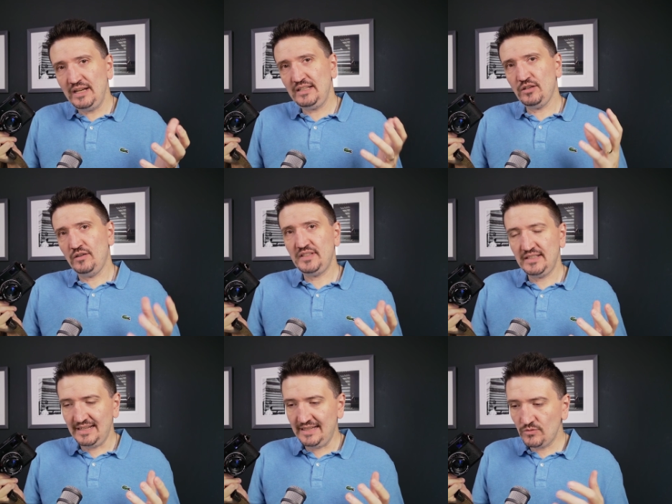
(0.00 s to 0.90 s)
quality of
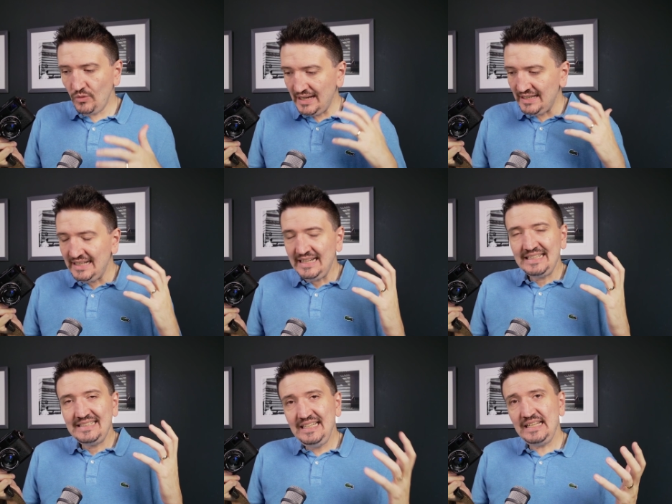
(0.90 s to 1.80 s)
this lens. Well,
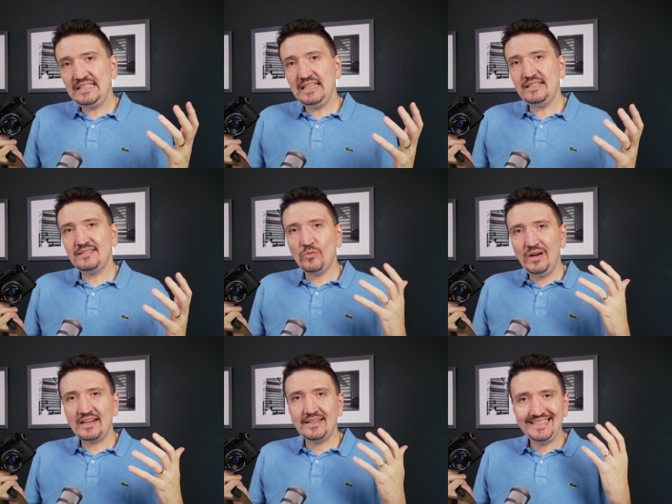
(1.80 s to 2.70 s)
this is
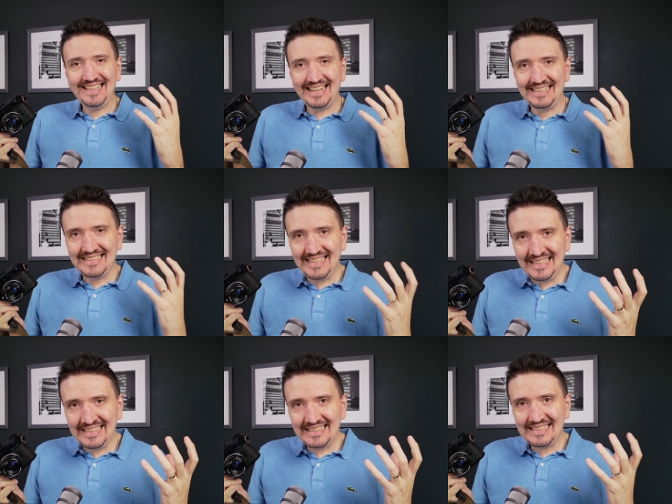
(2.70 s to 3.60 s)
where the
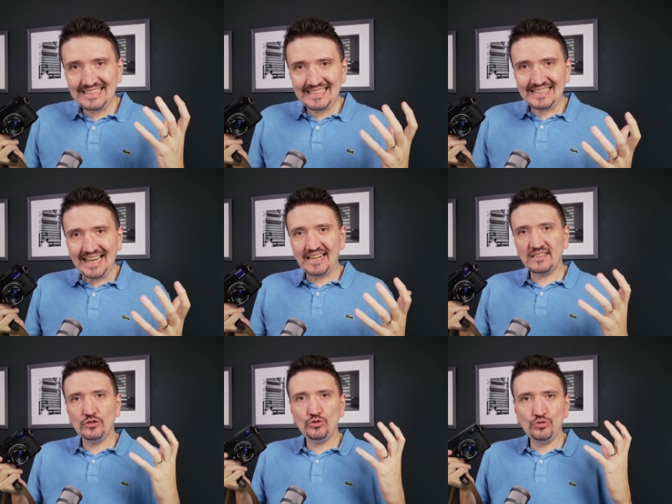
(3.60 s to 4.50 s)
things
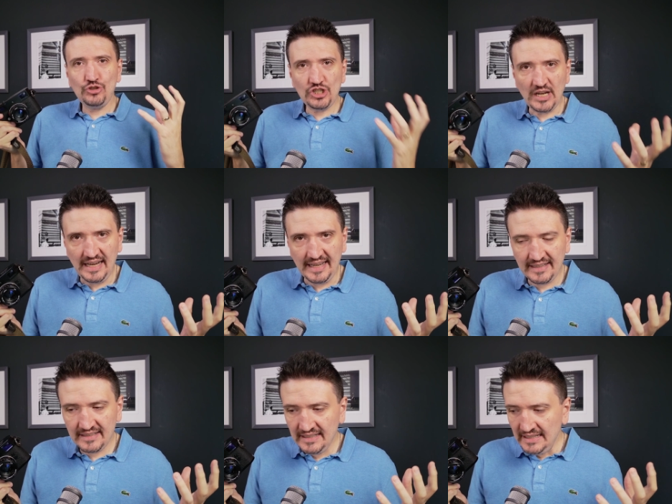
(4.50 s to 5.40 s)
start to
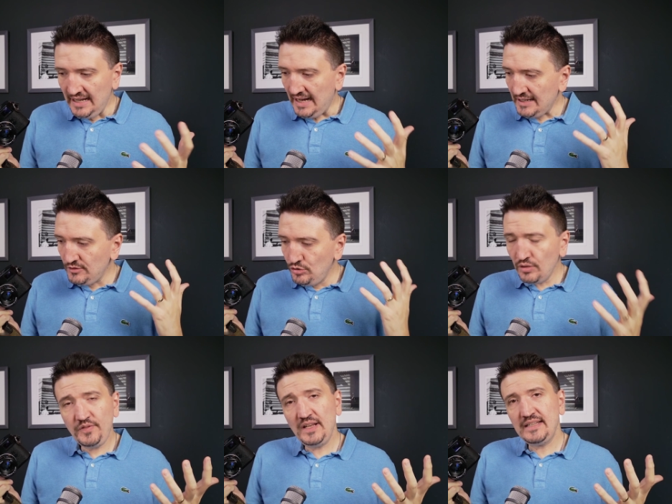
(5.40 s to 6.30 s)
shine. I
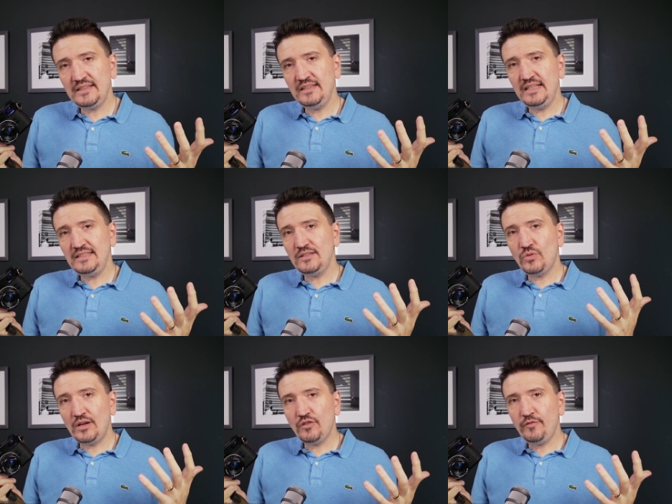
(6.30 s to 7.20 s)
do feel that this is
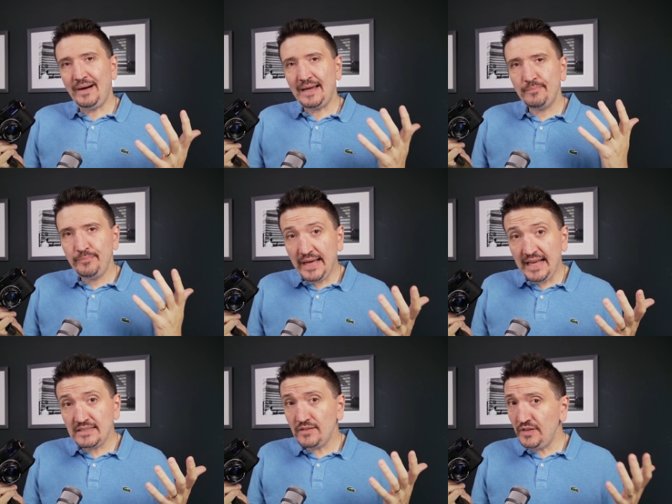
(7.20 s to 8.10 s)
one of my
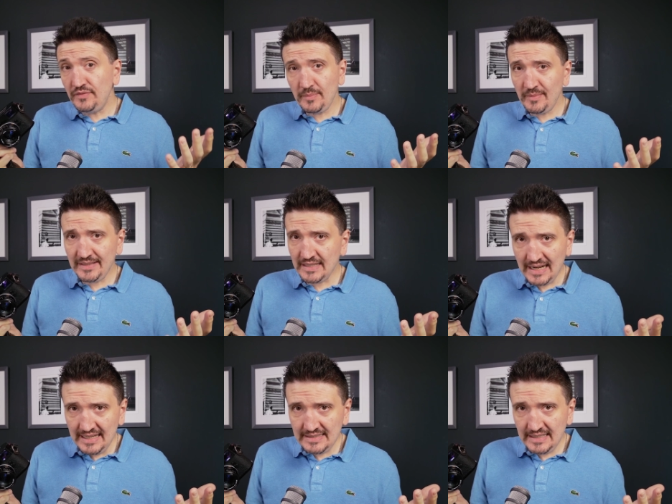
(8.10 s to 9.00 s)
best 50mm
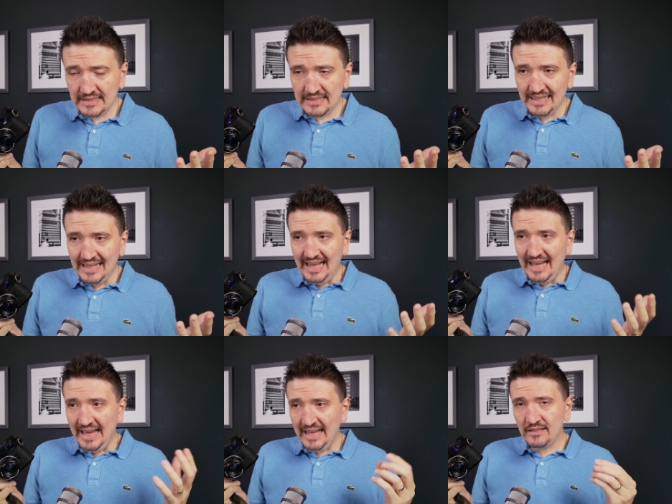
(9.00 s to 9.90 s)
lenses
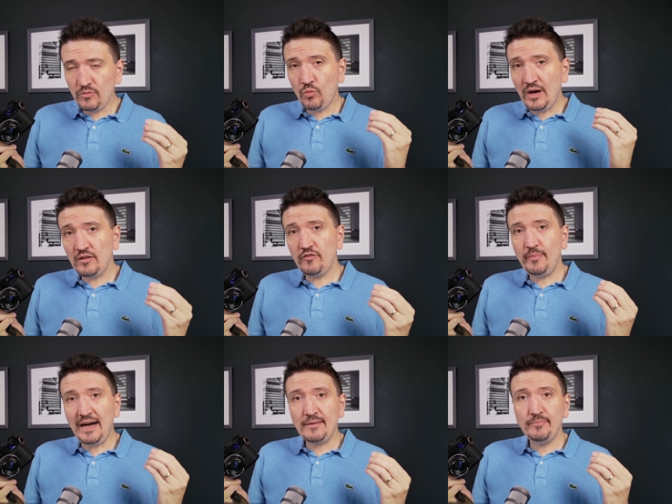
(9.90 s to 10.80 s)
and one of
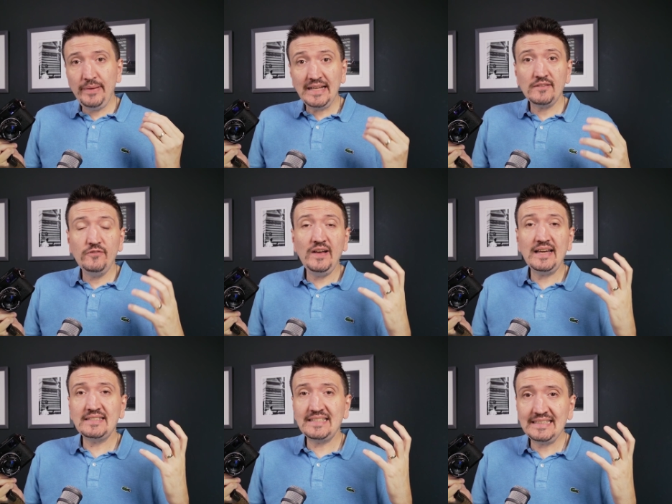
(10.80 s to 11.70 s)
my best
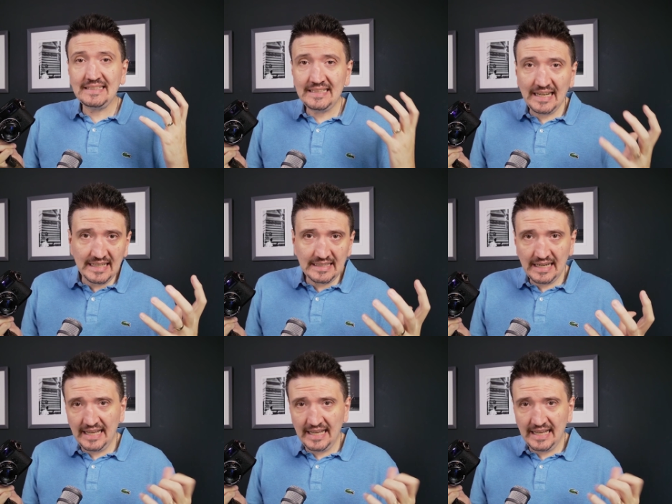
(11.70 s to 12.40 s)
versatility